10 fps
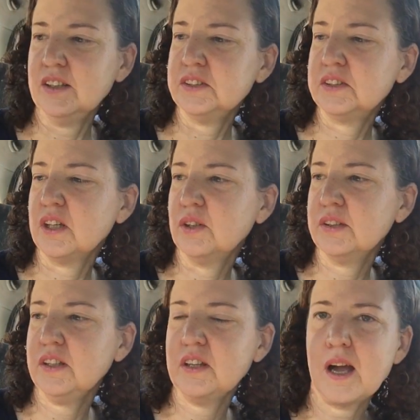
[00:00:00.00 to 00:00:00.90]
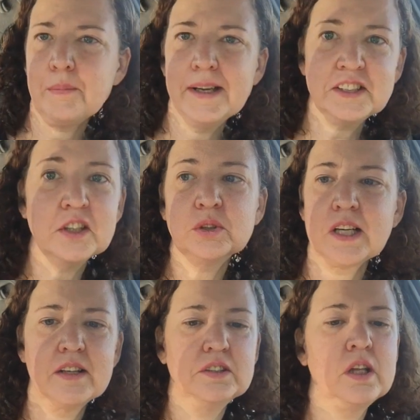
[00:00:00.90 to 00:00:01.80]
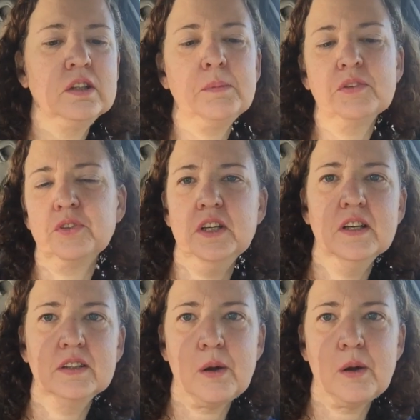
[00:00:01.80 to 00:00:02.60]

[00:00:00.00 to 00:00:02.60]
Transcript: So I'm actually gonna try a little bit for you.